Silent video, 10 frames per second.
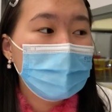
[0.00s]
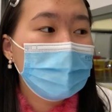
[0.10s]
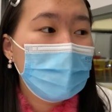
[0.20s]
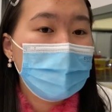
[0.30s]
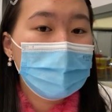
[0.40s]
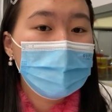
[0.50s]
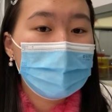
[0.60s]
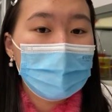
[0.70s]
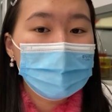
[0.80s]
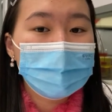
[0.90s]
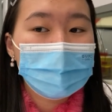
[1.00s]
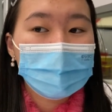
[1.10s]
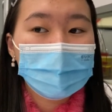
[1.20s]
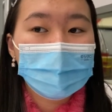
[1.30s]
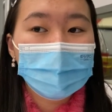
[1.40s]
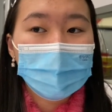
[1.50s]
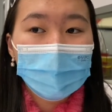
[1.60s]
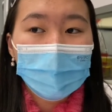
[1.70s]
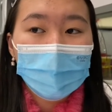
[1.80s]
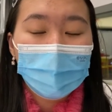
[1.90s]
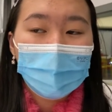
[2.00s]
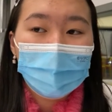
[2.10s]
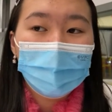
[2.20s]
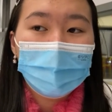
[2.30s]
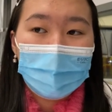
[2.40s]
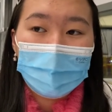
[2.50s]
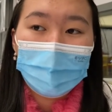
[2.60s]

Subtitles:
paper straws because we know like